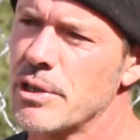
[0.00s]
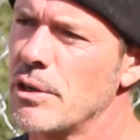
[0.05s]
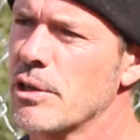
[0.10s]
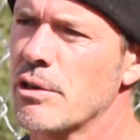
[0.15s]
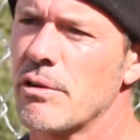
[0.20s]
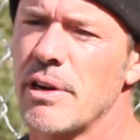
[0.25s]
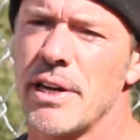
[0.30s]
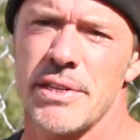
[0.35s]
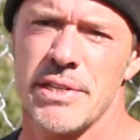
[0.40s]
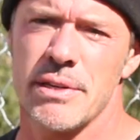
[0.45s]
go
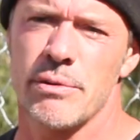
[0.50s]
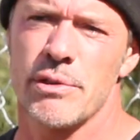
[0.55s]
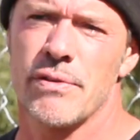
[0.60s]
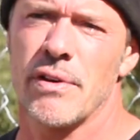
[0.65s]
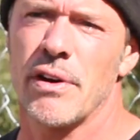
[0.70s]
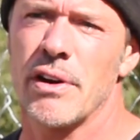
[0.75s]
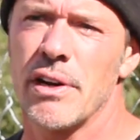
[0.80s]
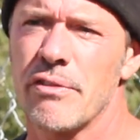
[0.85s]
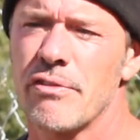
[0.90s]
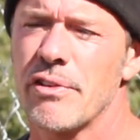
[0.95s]
crazy, he was
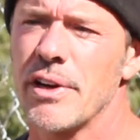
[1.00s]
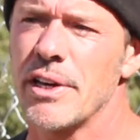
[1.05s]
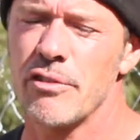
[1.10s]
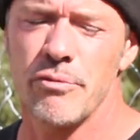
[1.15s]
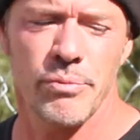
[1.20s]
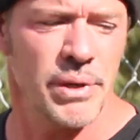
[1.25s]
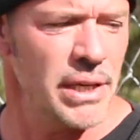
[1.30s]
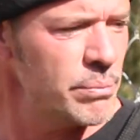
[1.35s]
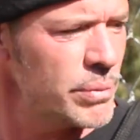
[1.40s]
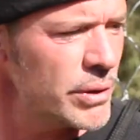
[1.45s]
very afraid
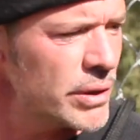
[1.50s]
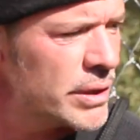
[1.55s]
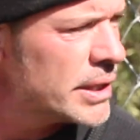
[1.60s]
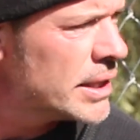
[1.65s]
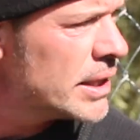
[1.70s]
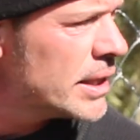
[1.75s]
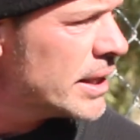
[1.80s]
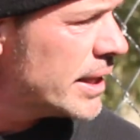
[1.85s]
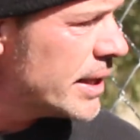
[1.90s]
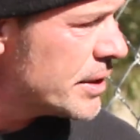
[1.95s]
of people.
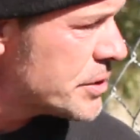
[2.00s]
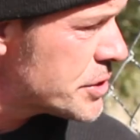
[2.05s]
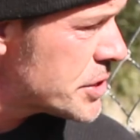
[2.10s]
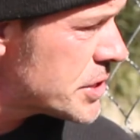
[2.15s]
He's